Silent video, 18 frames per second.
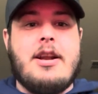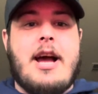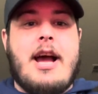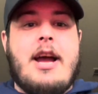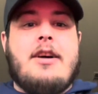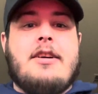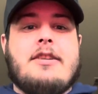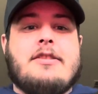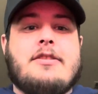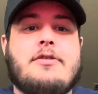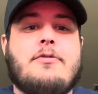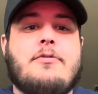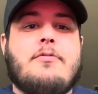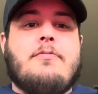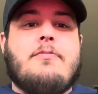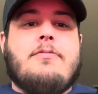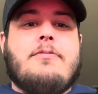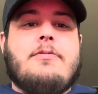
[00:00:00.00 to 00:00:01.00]
I
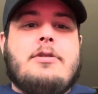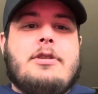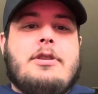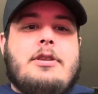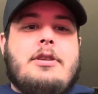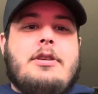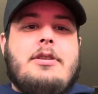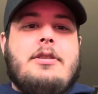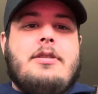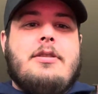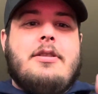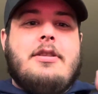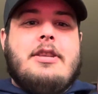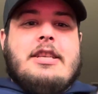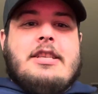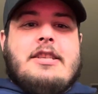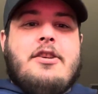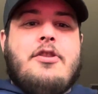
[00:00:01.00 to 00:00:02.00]
also,
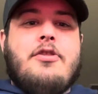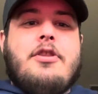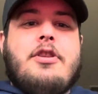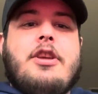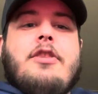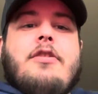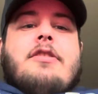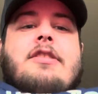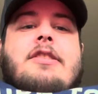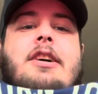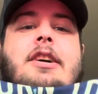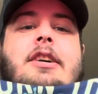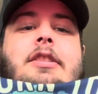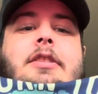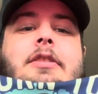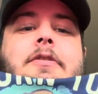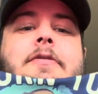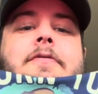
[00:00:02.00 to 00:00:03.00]
this hoodie you saw
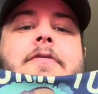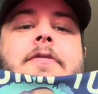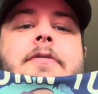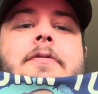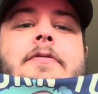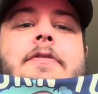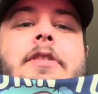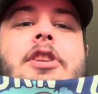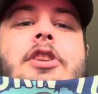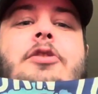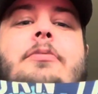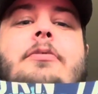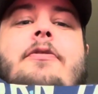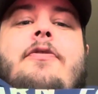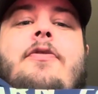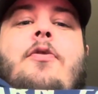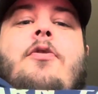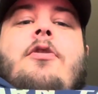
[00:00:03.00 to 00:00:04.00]
in the video
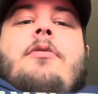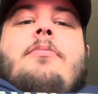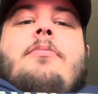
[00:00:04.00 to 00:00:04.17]
before,